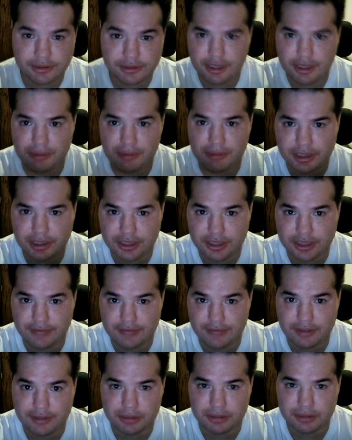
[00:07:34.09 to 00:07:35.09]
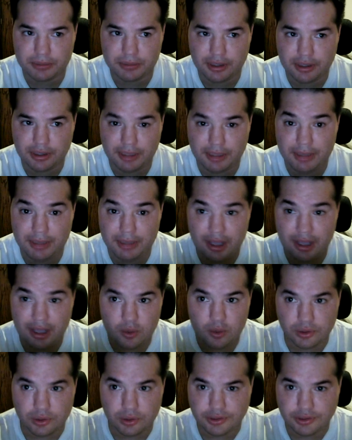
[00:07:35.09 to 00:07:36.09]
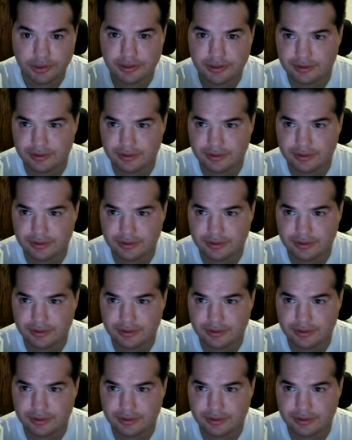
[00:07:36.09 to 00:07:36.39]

the impression that farmer's market equals